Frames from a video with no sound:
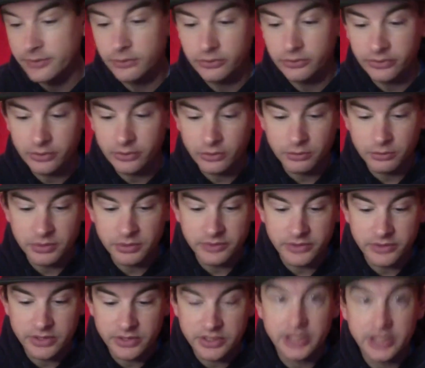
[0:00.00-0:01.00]
they've also got a
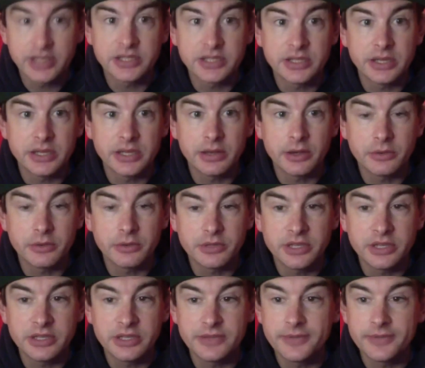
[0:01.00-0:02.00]
bit of insulation that helps
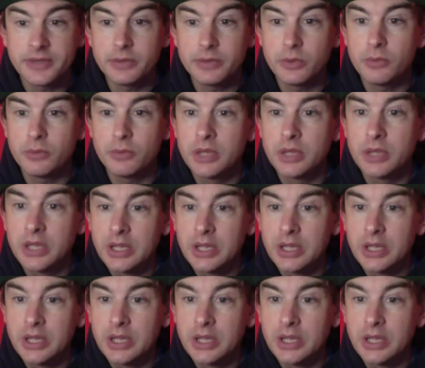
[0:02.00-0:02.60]
keep your feet warm.